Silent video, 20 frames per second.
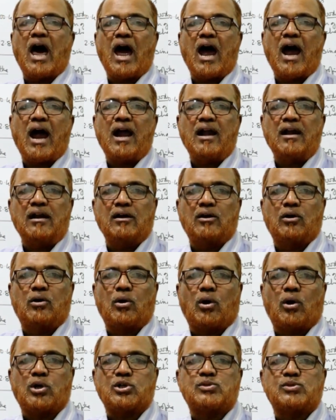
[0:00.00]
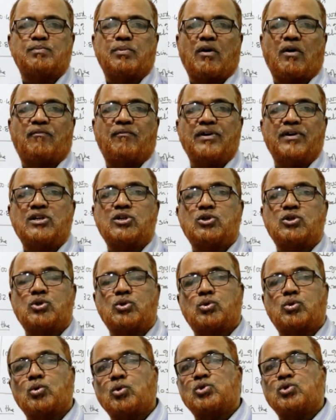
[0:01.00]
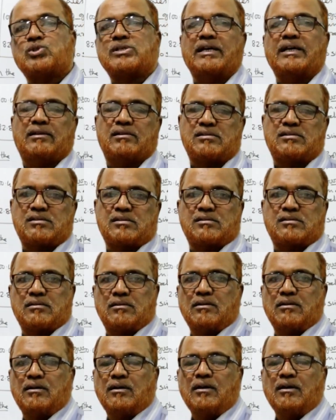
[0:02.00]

and gross profit to sales.